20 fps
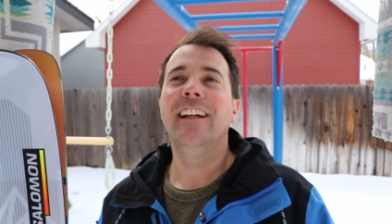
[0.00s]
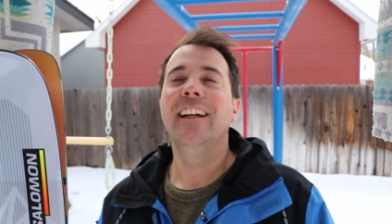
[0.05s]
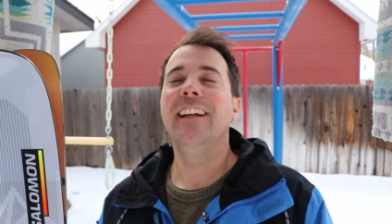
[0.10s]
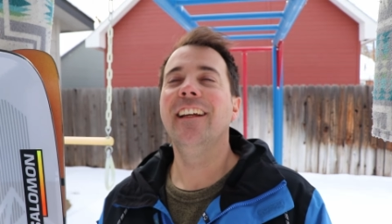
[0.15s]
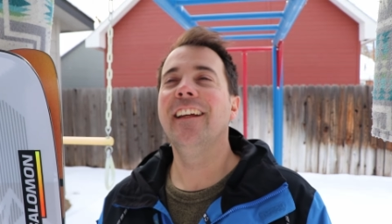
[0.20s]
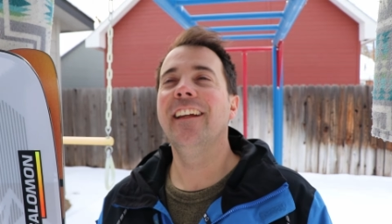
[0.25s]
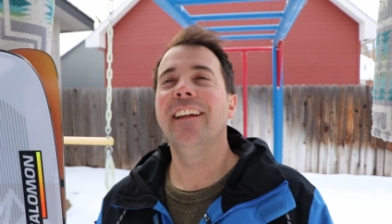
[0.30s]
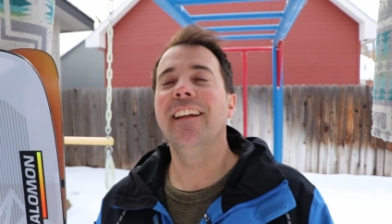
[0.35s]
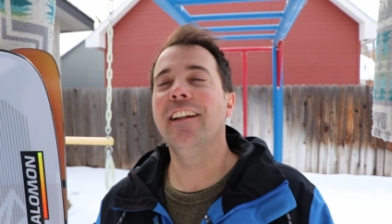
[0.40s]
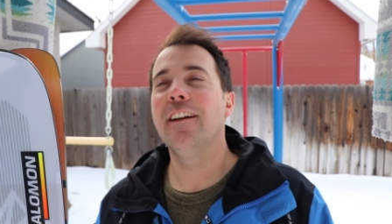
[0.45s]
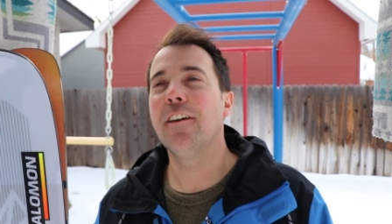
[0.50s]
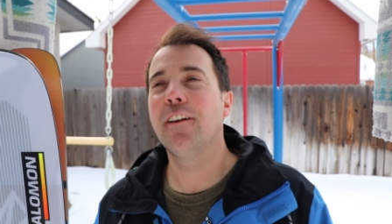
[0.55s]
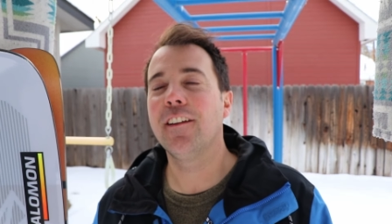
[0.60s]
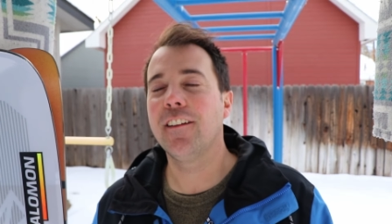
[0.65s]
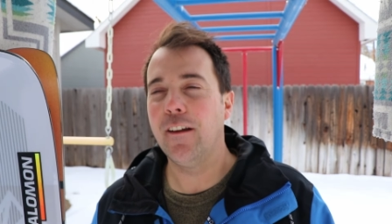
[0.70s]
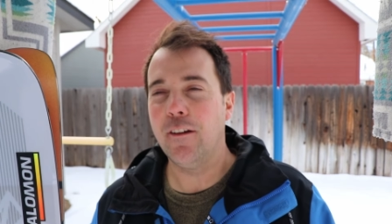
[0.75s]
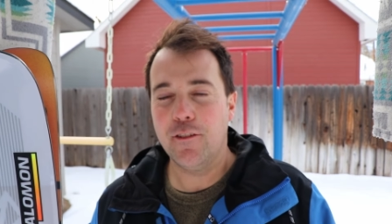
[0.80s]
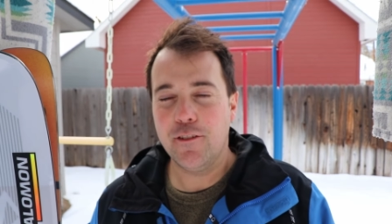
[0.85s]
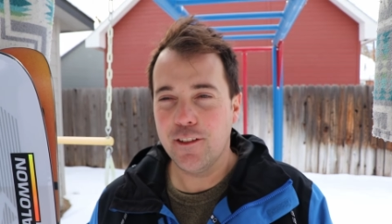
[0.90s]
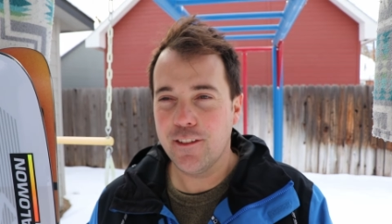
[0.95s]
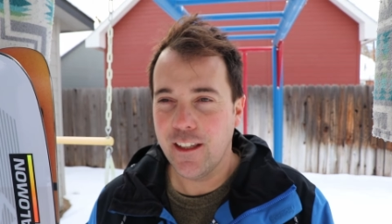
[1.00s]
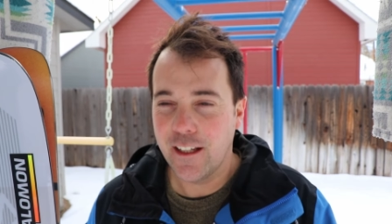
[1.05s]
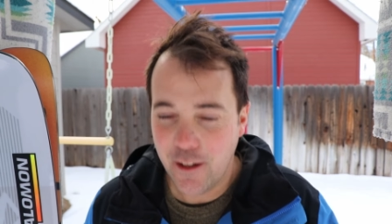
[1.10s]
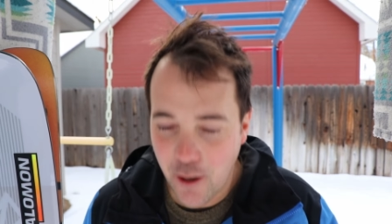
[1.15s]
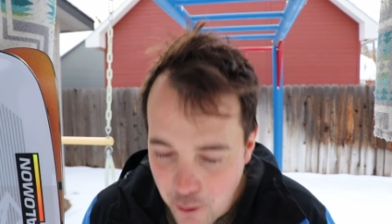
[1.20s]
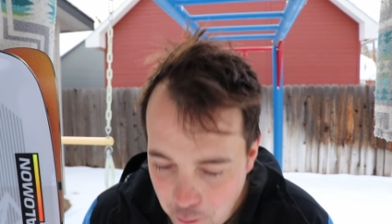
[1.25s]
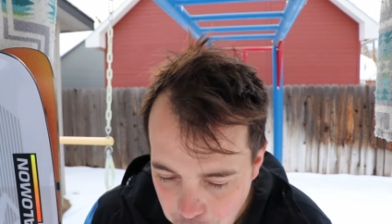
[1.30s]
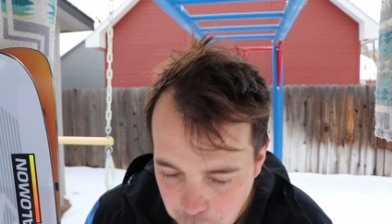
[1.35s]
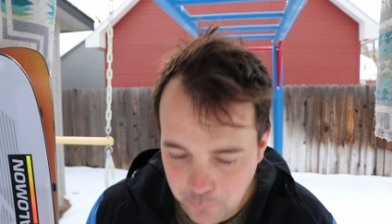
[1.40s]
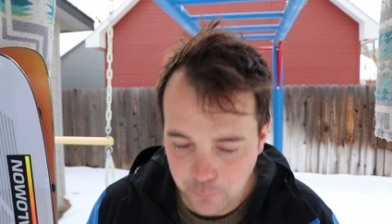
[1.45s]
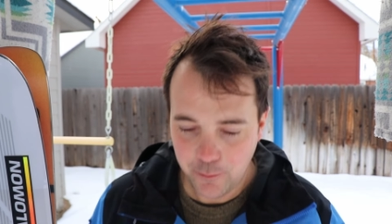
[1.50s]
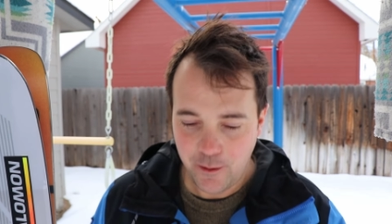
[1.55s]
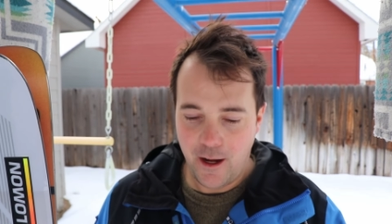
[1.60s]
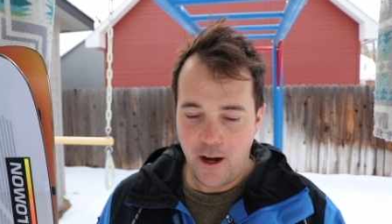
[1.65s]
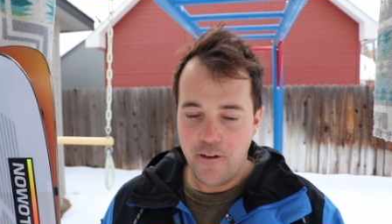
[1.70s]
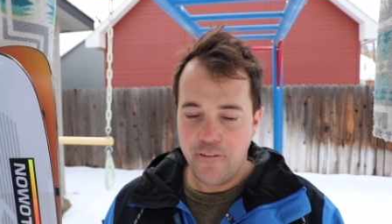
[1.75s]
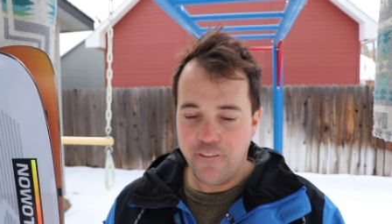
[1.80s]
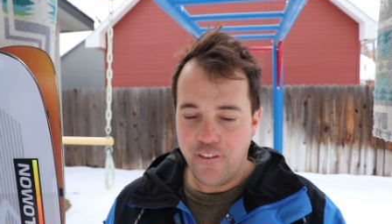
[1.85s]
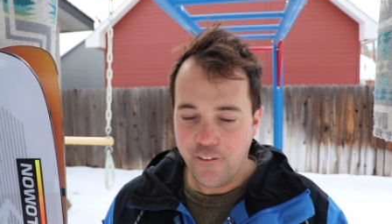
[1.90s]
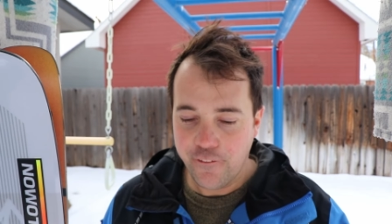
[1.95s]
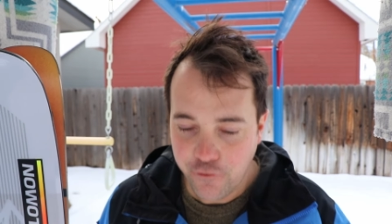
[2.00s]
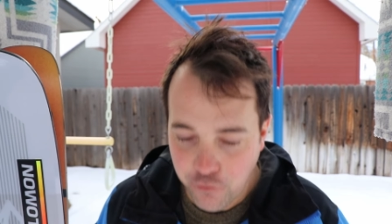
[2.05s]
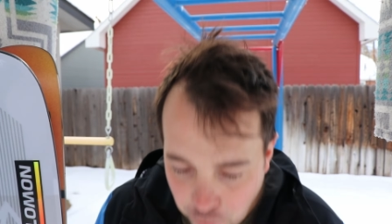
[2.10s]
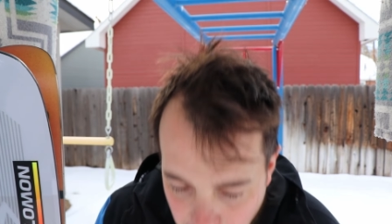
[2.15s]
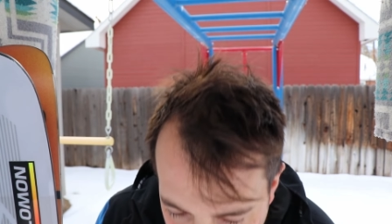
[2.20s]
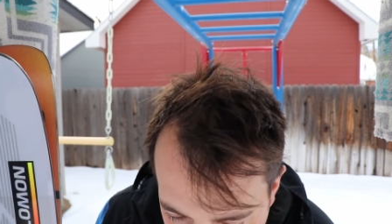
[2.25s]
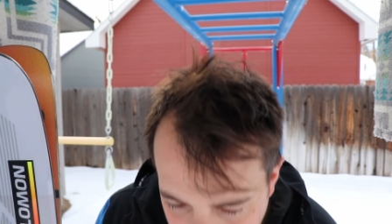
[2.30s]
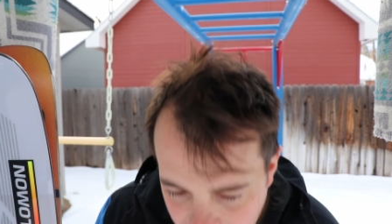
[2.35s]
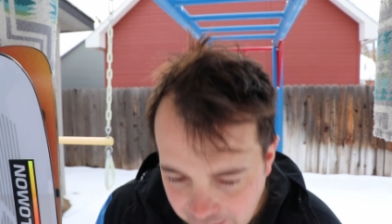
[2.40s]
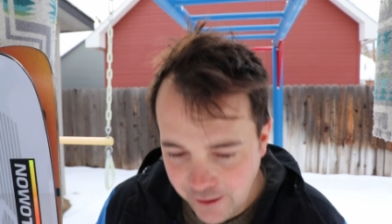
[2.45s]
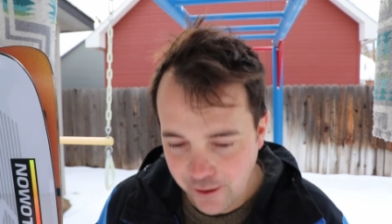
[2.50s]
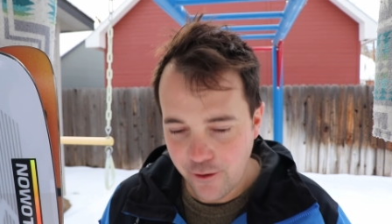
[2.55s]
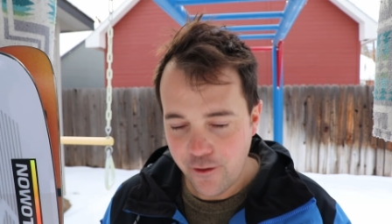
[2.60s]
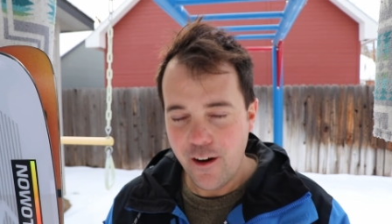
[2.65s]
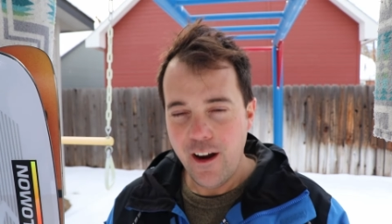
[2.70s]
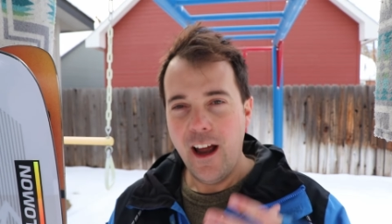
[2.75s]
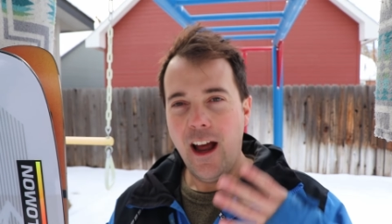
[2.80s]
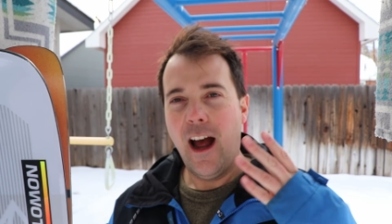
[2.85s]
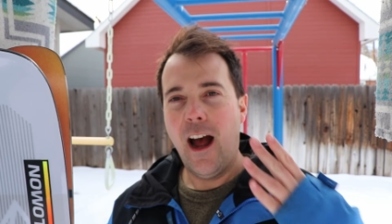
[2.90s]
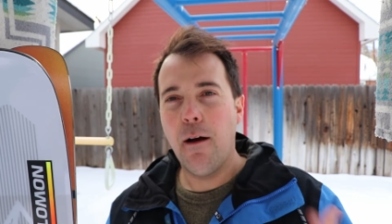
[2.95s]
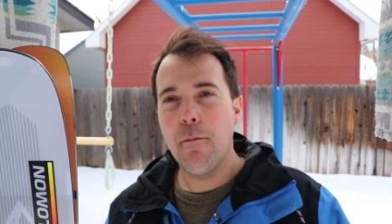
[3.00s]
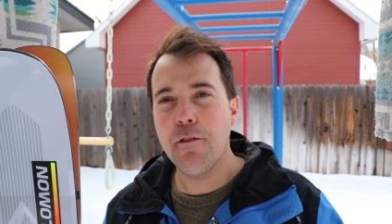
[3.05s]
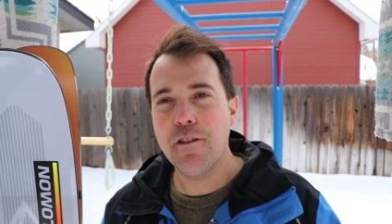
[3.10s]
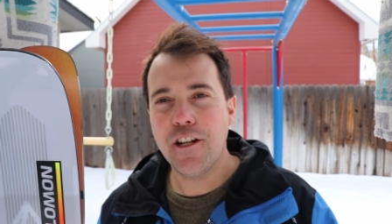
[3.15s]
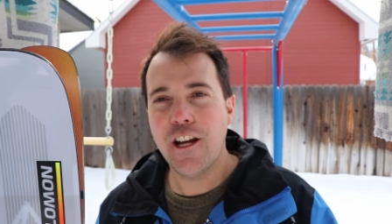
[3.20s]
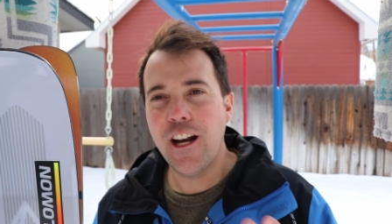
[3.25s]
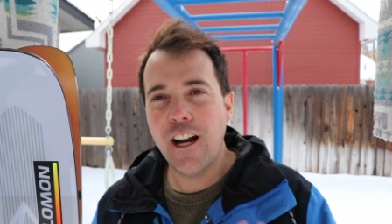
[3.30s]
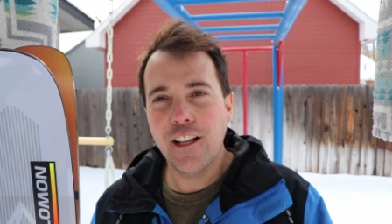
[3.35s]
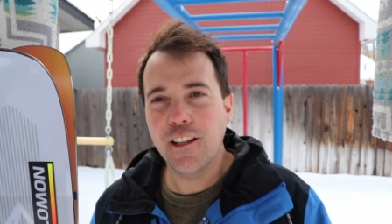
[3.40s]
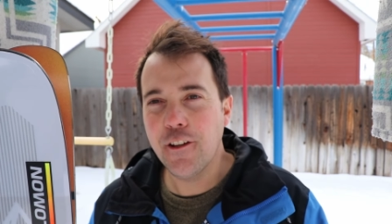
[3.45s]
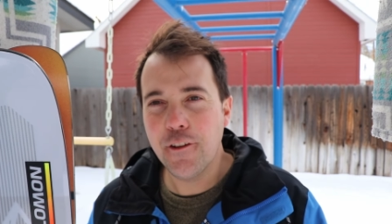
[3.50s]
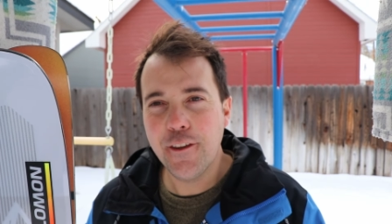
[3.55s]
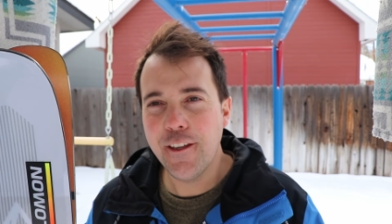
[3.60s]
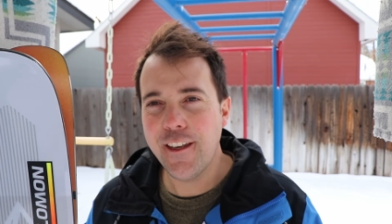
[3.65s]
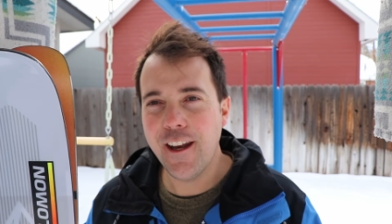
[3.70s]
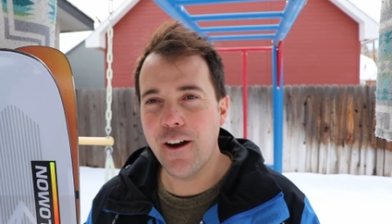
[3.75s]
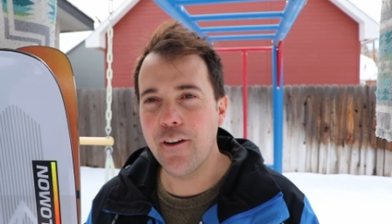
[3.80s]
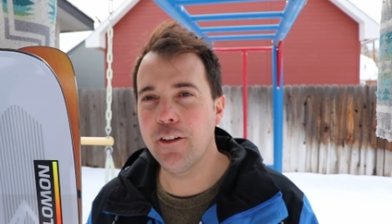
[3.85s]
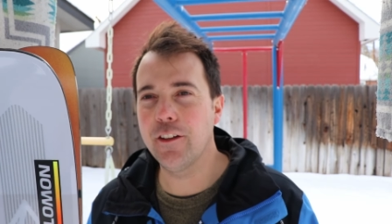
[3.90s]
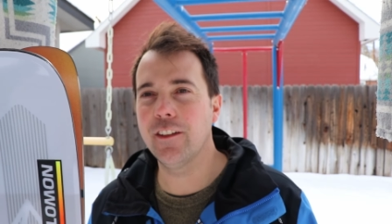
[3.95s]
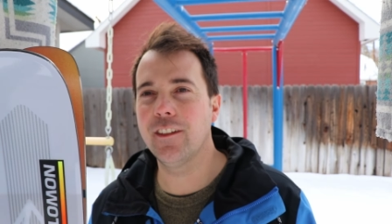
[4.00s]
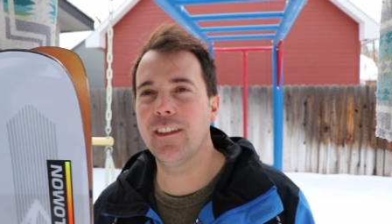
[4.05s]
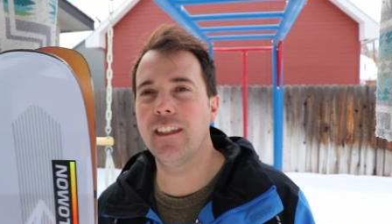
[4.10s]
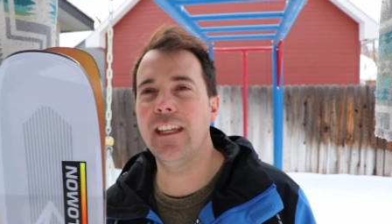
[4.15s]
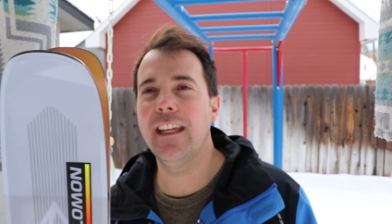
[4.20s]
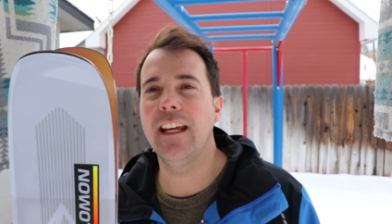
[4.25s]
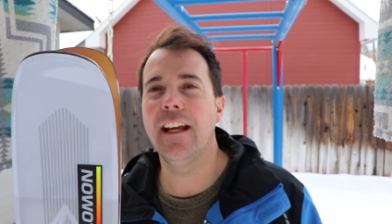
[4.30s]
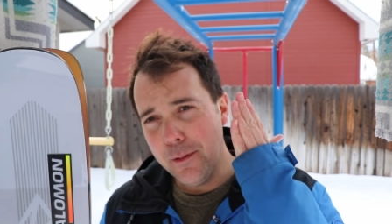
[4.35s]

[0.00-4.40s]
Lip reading: you know, because I was just like, oh well, how far forward can I go, how much can I load the downhill ski?